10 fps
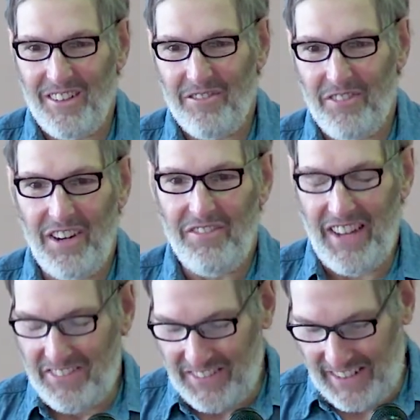
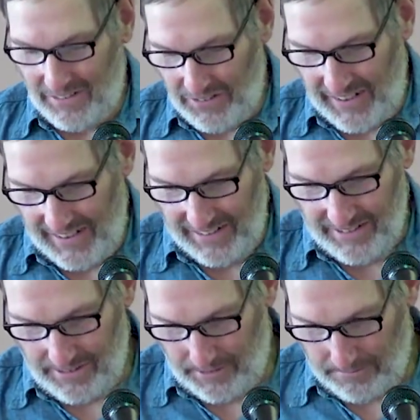read.
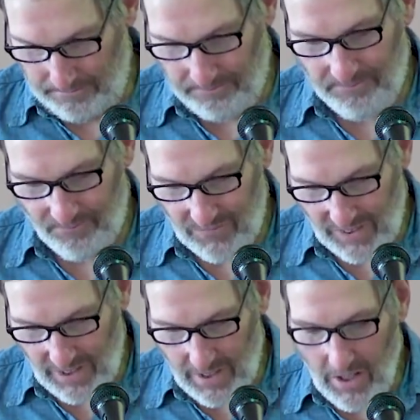So,
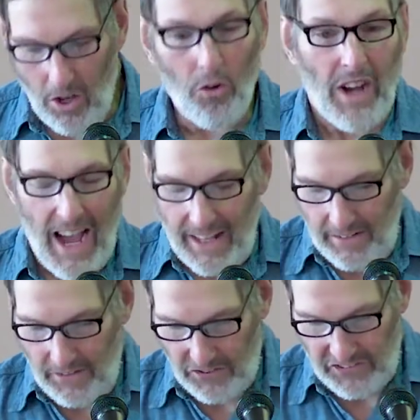oh God,
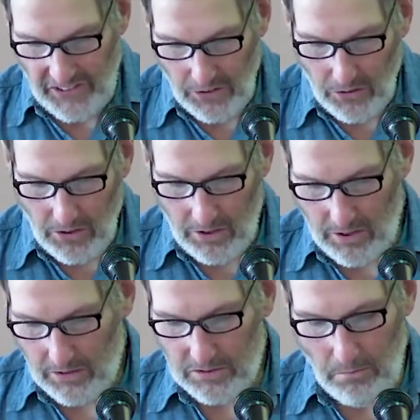in a still,
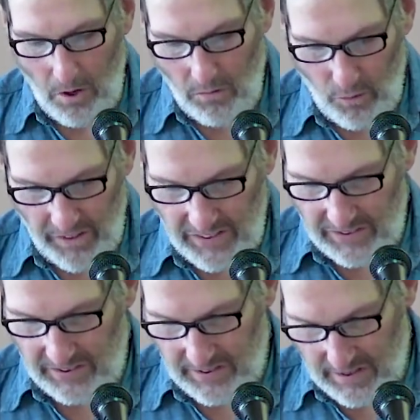small
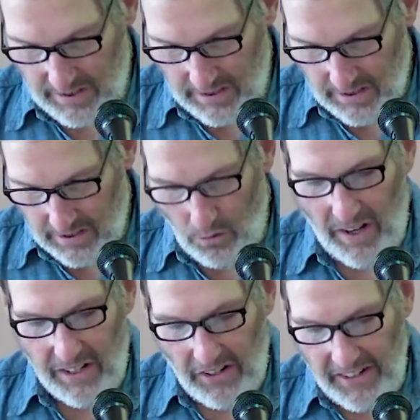voice,
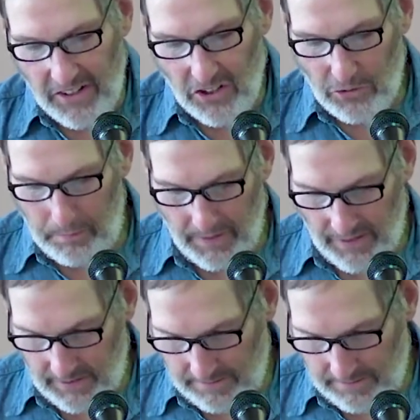quiet our inner spirit.